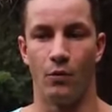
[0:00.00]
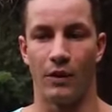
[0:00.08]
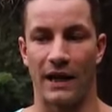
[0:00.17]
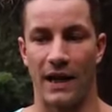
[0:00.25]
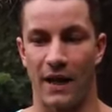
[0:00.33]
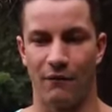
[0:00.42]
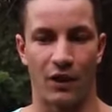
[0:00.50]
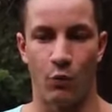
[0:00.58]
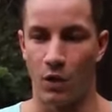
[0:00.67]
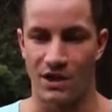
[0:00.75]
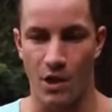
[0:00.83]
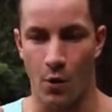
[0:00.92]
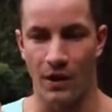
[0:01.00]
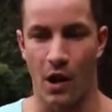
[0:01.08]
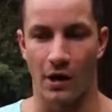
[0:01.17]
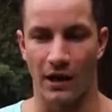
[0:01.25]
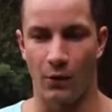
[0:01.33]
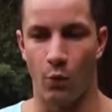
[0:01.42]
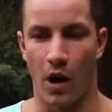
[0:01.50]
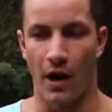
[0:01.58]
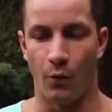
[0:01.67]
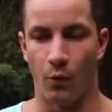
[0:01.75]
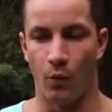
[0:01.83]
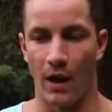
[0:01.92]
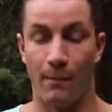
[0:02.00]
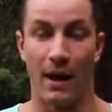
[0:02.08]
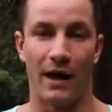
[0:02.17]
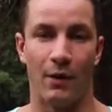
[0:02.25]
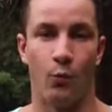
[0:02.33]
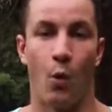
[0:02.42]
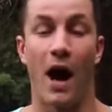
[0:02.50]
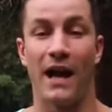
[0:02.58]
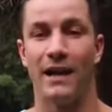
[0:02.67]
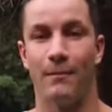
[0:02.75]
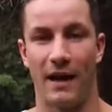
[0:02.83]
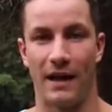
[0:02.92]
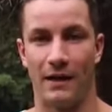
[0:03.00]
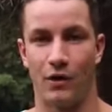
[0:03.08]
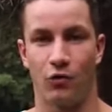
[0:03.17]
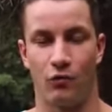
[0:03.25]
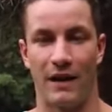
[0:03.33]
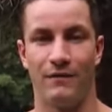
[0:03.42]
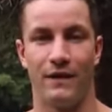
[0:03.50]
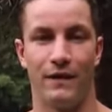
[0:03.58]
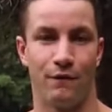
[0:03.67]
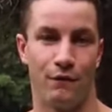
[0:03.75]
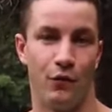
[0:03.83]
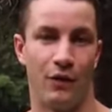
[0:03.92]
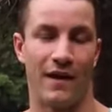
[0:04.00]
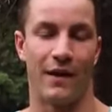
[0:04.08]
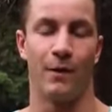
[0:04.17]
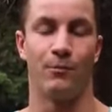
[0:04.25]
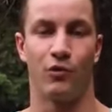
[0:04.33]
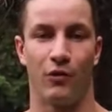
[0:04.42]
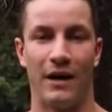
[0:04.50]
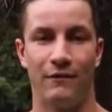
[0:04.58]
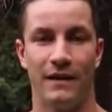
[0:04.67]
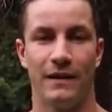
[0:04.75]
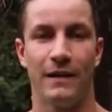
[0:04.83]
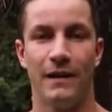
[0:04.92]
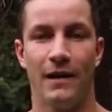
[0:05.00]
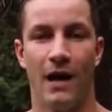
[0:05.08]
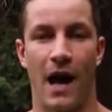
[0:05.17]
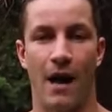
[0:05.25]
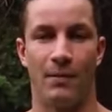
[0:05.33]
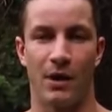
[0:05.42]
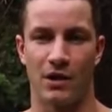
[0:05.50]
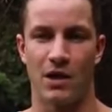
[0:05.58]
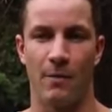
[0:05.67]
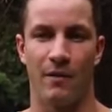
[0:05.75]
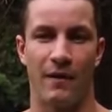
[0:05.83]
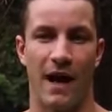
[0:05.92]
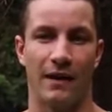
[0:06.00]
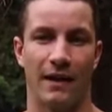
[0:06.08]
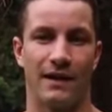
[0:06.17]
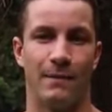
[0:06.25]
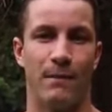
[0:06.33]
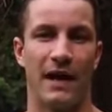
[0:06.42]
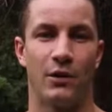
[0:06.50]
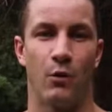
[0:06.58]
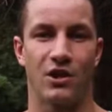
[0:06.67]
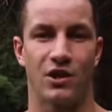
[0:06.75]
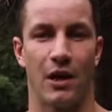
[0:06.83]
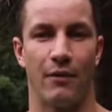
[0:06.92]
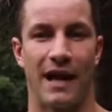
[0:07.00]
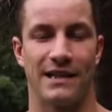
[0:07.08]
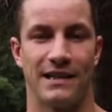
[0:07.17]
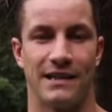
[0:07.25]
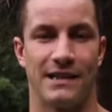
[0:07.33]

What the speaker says: like kind of like what's going on, like why am I craving the food that I'm craving, but on top of that, like the main question I would ask